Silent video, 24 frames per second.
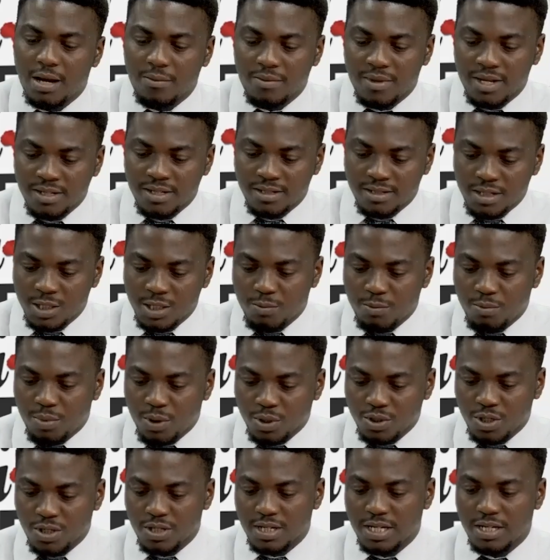there's this
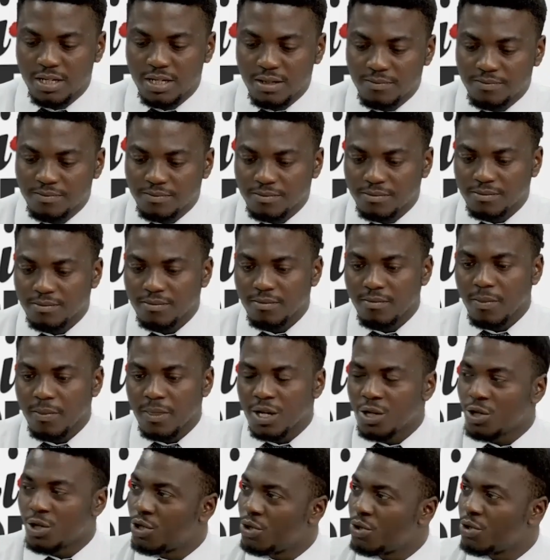burgeoning
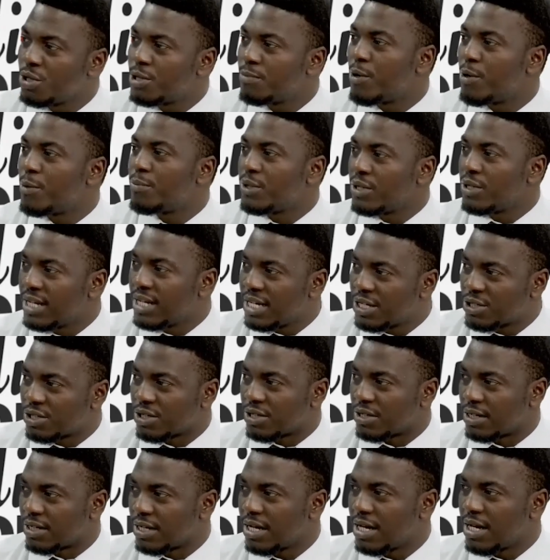youth
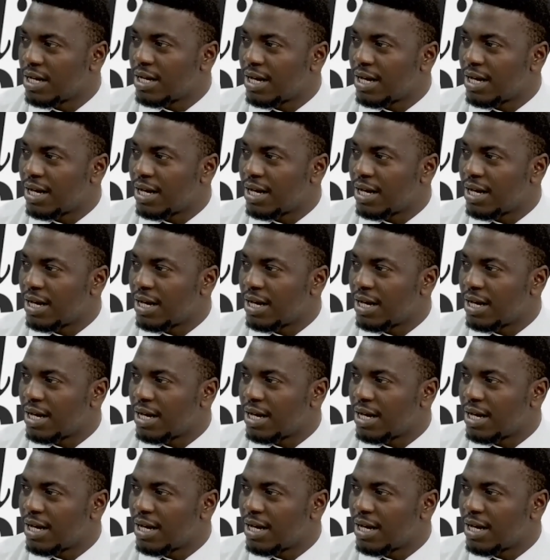population.